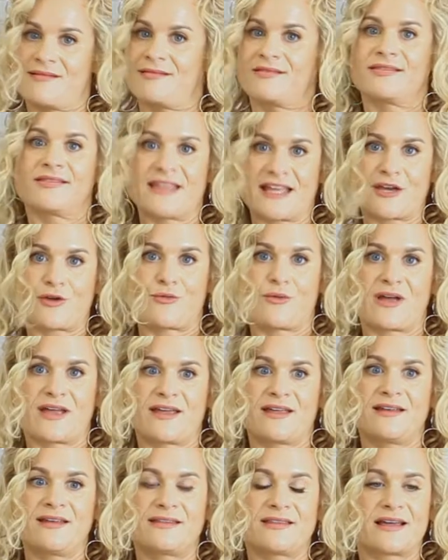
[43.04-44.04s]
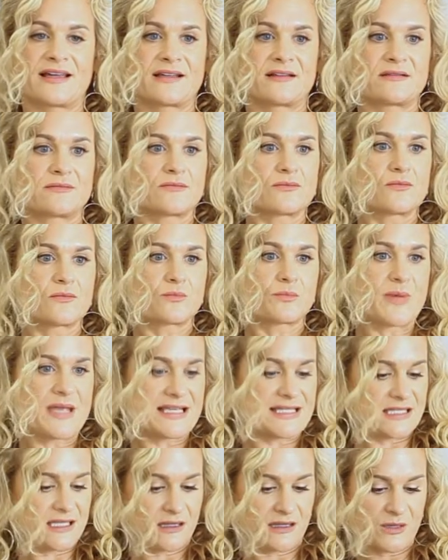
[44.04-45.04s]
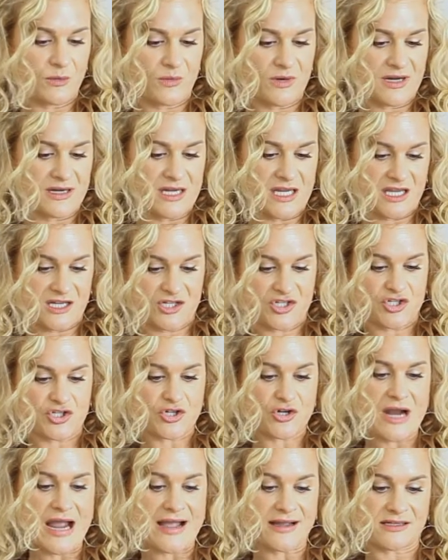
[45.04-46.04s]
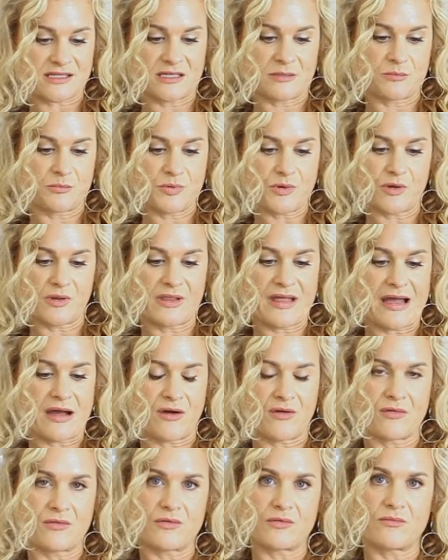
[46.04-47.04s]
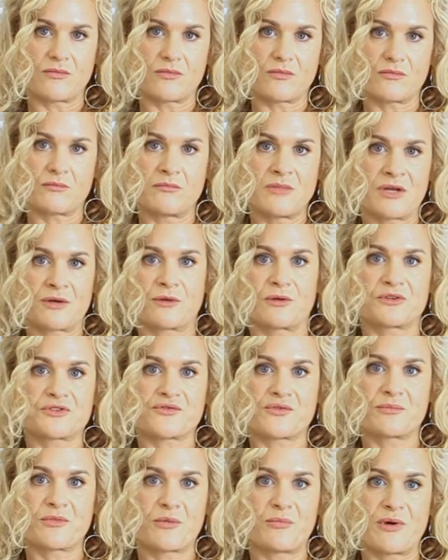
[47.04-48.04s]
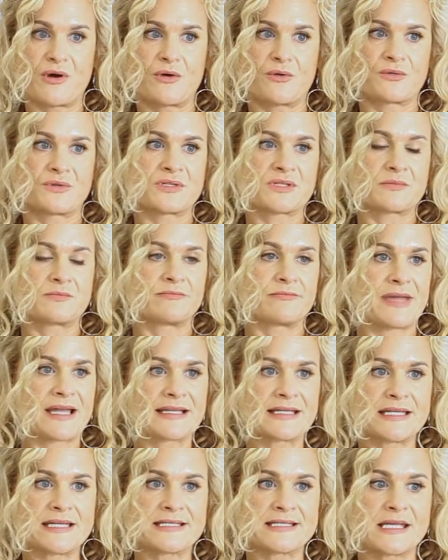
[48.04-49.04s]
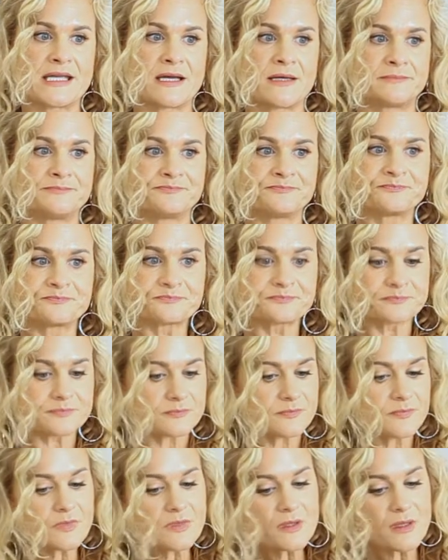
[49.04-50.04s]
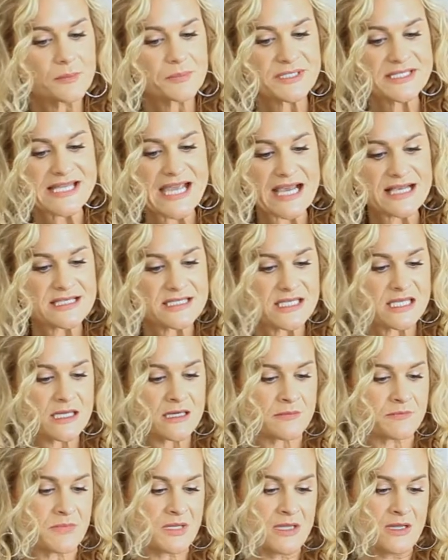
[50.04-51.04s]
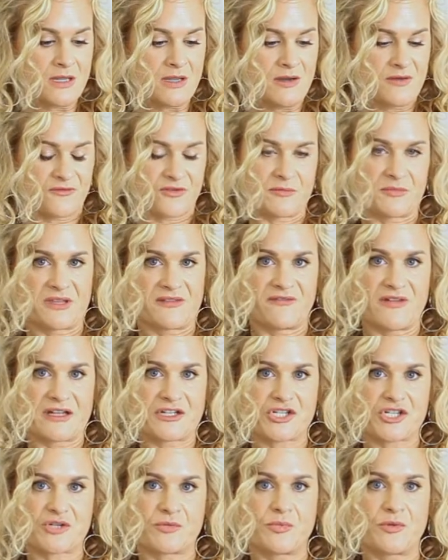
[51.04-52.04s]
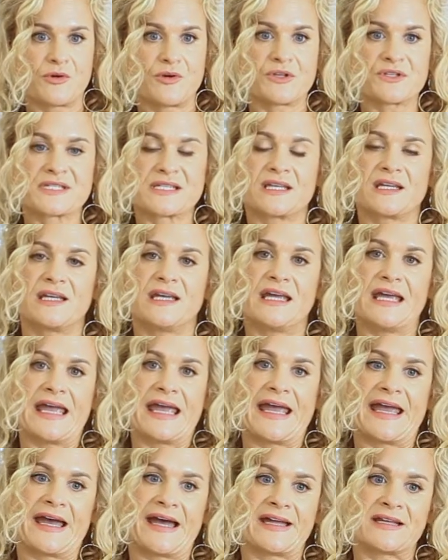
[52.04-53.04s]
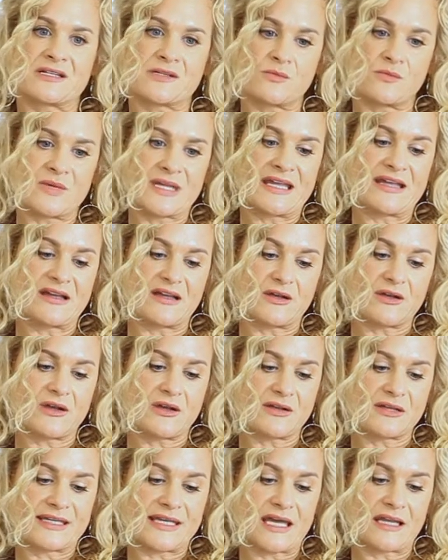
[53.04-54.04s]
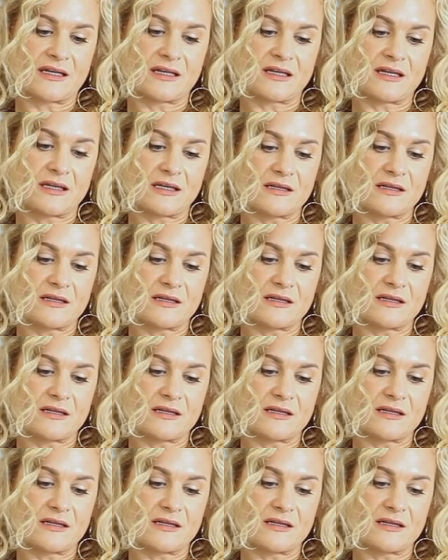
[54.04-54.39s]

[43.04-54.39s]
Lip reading: liquid that basically we're going to extract and pull out minerals from the bones, magnesium, potassium from the vegetables, and we get